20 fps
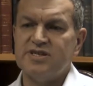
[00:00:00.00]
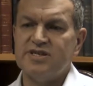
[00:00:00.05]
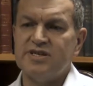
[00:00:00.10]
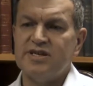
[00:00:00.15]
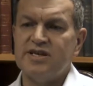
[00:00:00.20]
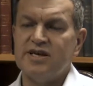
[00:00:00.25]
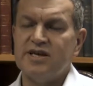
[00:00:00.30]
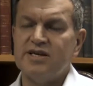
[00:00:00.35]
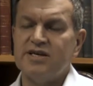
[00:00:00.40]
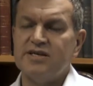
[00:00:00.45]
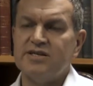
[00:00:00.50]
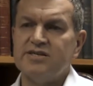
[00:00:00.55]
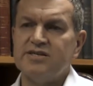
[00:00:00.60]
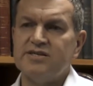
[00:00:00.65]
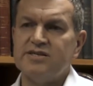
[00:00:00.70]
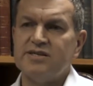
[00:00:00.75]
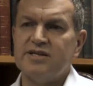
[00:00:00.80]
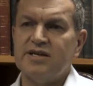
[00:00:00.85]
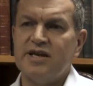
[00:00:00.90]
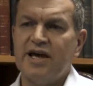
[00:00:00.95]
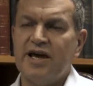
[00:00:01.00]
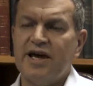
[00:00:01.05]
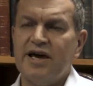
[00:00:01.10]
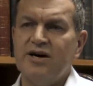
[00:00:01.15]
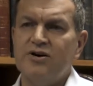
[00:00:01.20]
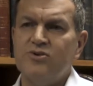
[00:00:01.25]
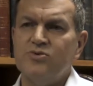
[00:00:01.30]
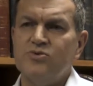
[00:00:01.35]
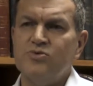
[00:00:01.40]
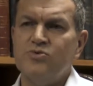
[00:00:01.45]
and
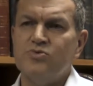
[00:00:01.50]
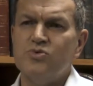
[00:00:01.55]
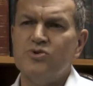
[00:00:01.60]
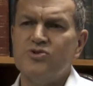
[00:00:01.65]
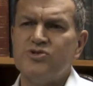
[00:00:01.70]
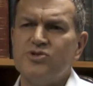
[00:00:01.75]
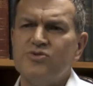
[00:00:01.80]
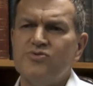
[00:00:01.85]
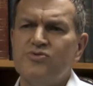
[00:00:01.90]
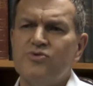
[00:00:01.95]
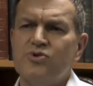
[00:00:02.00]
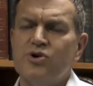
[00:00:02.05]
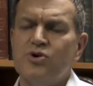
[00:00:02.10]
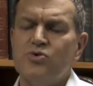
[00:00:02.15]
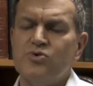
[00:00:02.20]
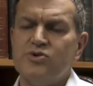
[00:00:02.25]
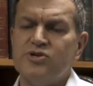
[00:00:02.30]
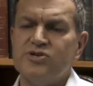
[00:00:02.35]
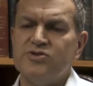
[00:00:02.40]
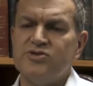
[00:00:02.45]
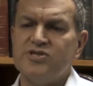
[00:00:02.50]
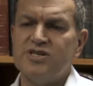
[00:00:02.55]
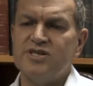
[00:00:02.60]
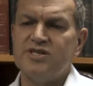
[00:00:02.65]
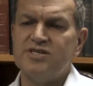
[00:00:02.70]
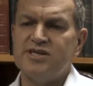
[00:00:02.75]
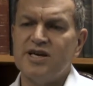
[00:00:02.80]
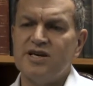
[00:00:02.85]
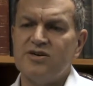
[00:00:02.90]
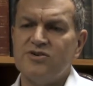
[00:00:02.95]
how, what sort of role do you
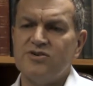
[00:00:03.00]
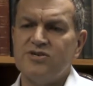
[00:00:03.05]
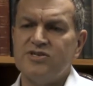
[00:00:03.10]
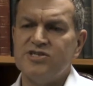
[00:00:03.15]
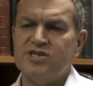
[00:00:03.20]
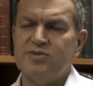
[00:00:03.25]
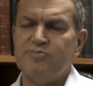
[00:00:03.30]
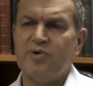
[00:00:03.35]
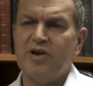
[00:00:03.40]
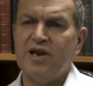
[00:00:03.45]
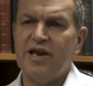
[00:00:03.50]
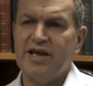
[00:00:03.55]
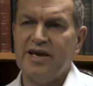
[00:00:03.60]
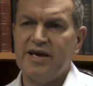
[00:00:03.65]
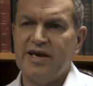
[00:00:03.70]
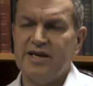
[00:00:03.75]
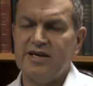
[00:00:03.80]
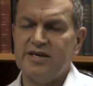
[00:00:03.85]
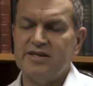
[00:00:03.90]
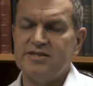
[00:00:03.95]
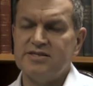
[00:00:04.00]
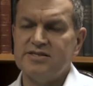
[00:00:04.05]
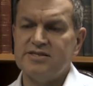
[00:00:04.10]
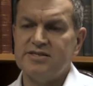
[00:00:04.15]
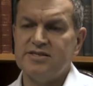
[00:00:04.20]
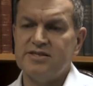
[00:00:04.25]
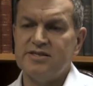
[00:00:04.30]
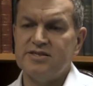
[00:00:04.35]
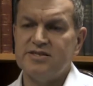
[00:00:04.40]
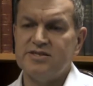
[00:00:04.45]
see technology playing
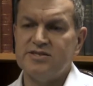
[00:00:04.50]
to